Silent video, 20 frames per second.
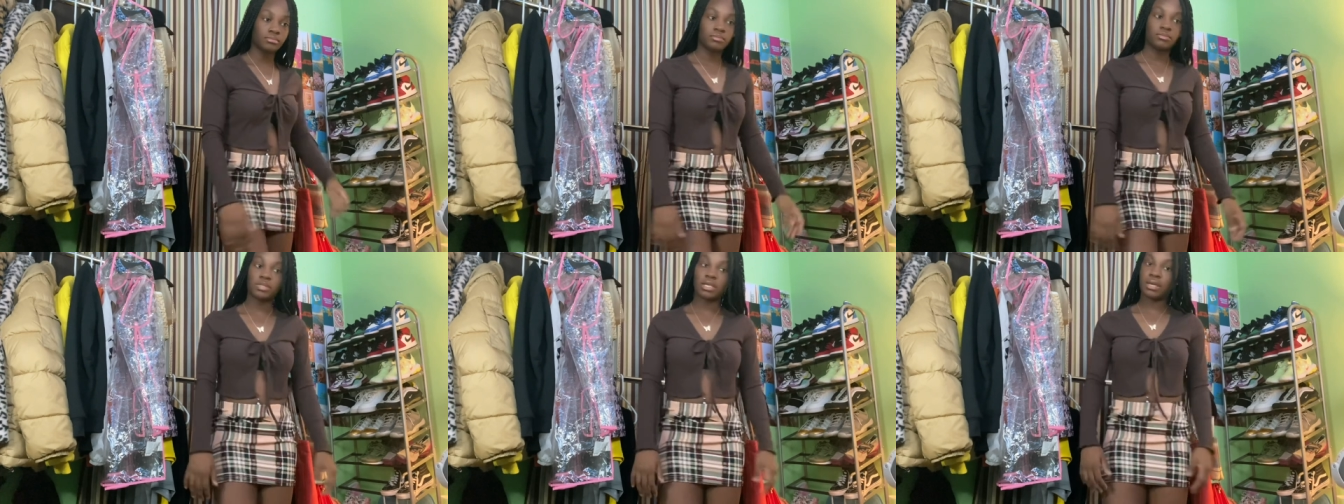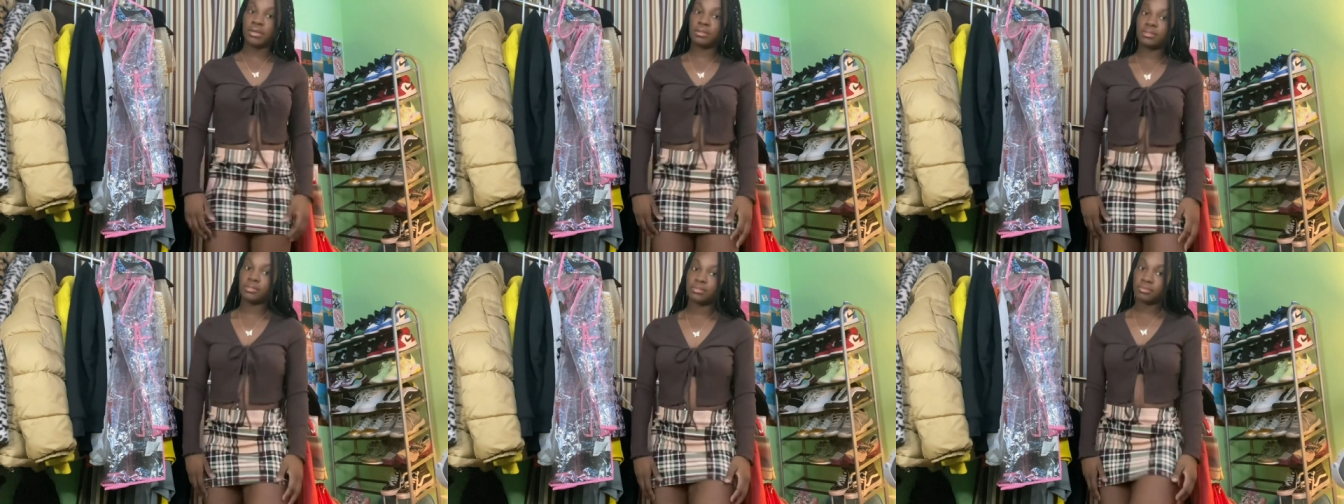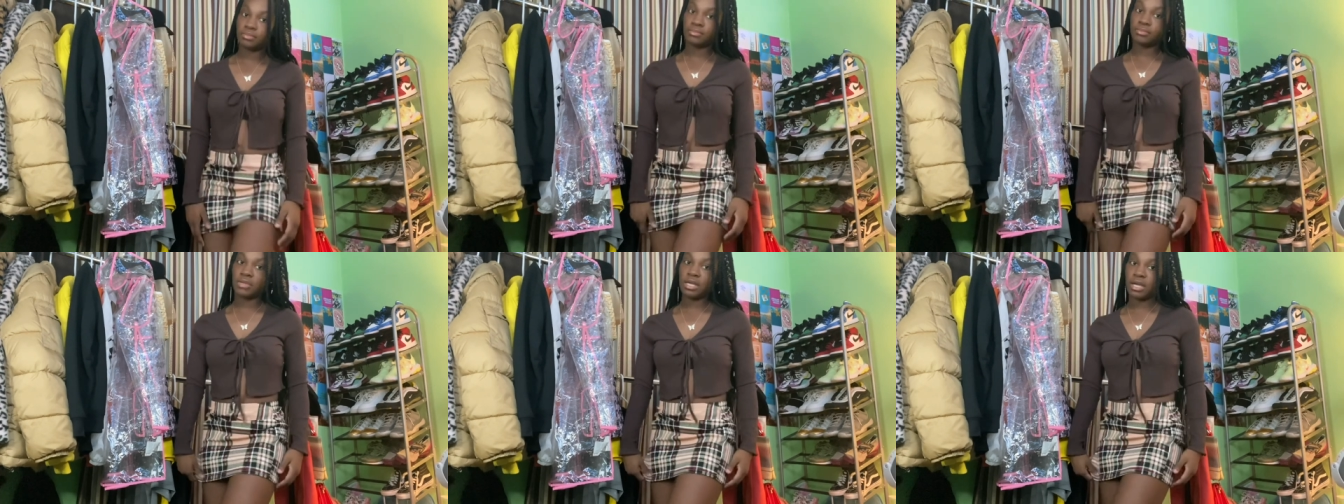I
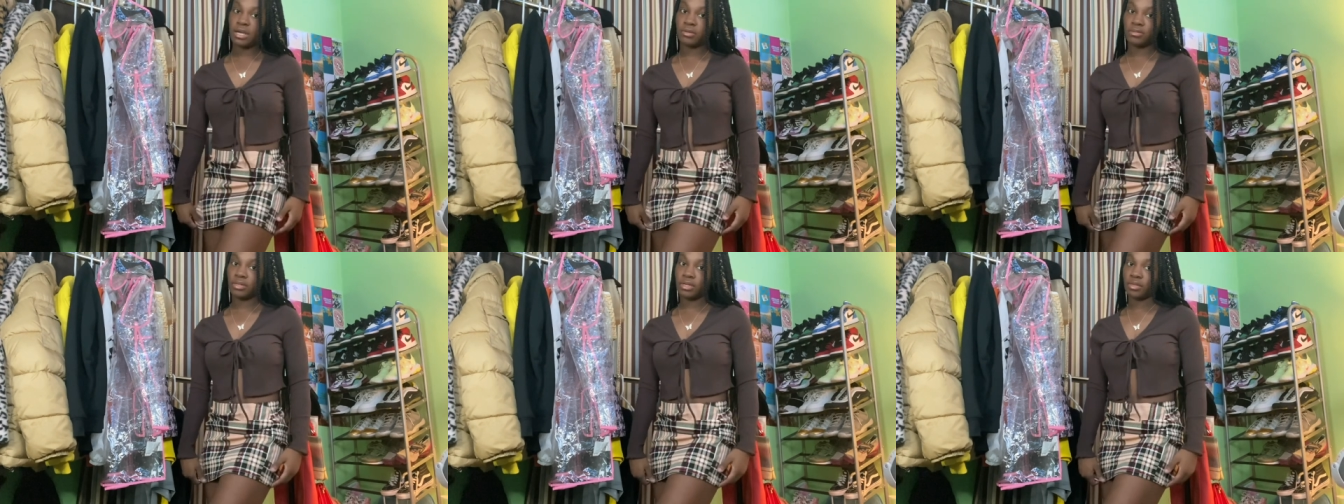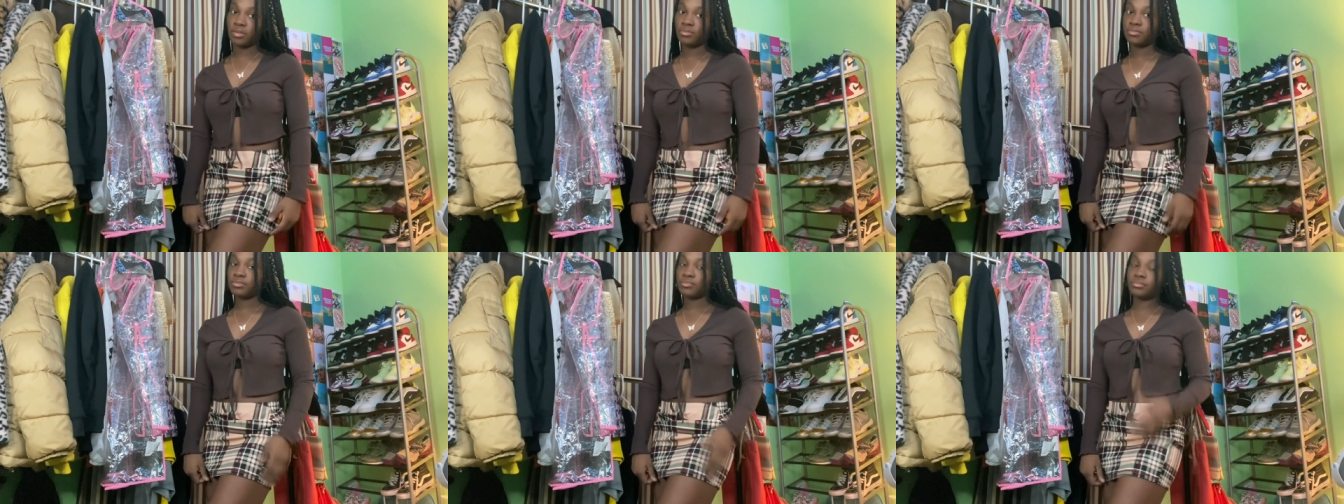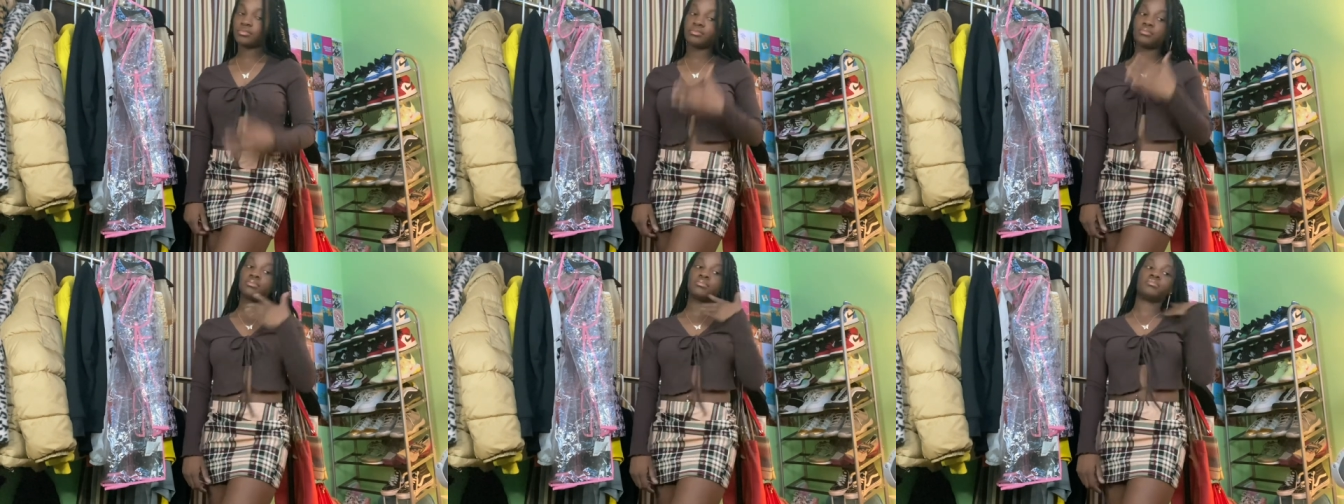don't know.
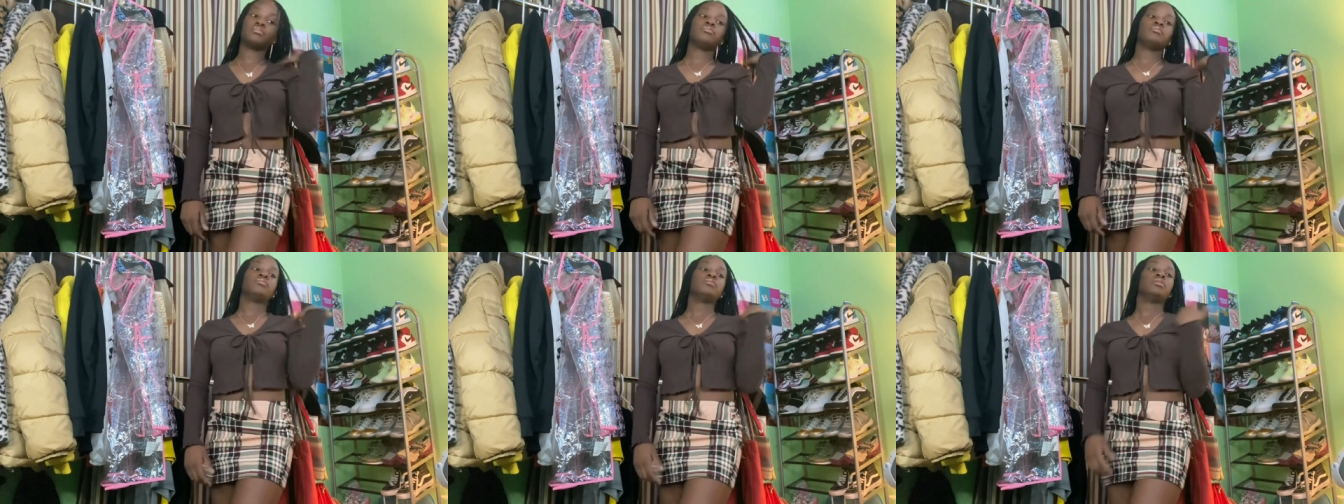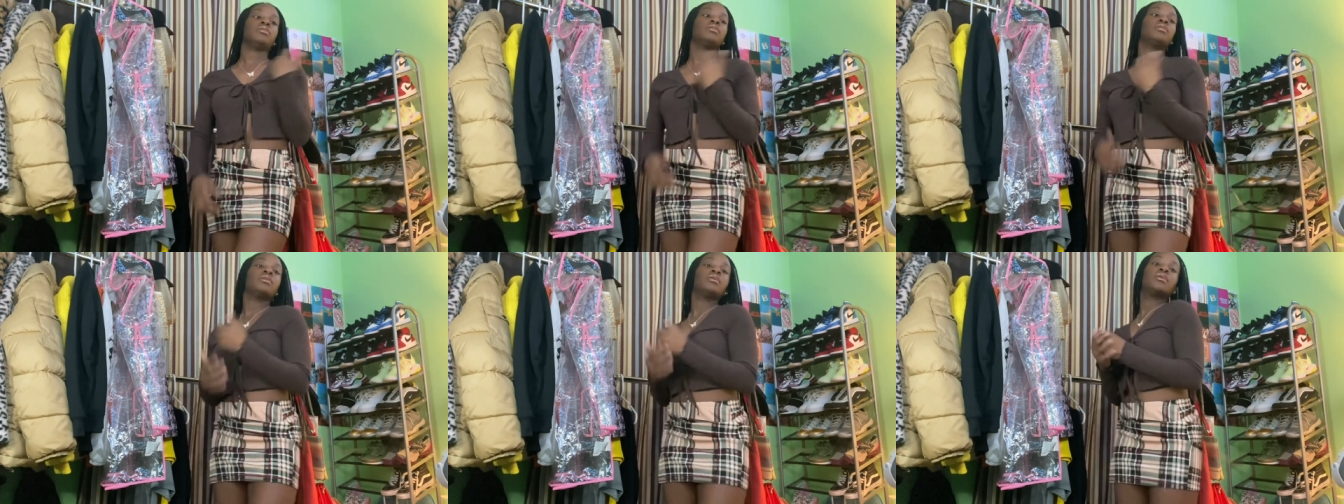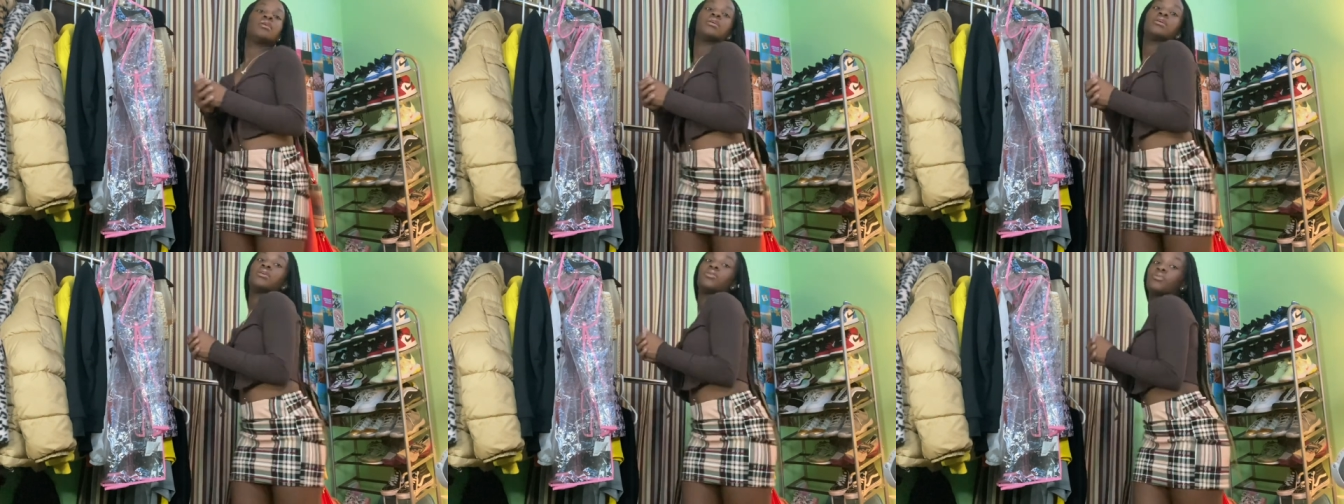
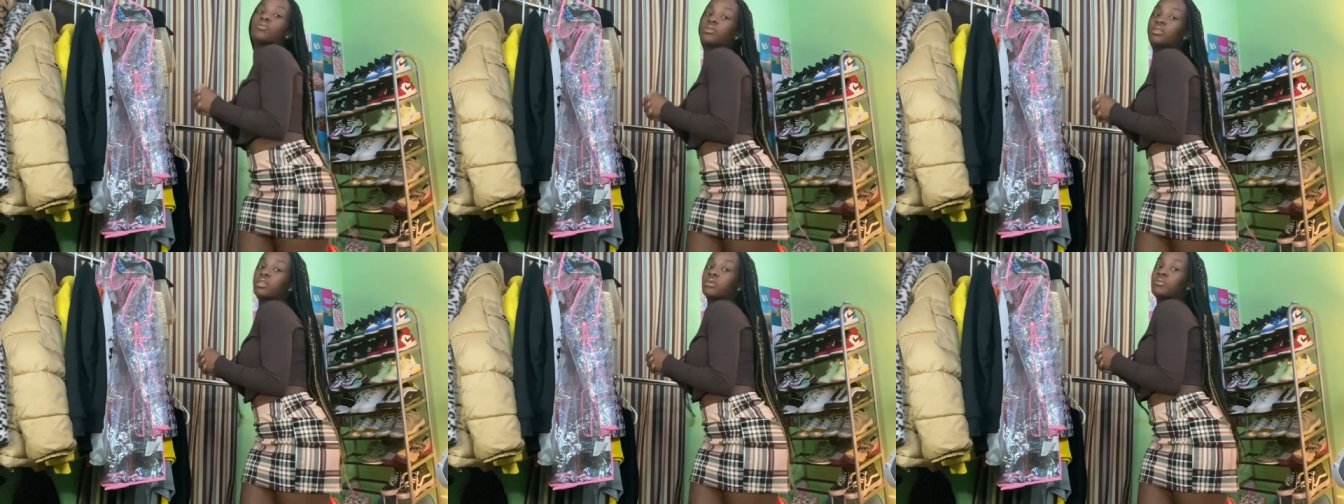Really,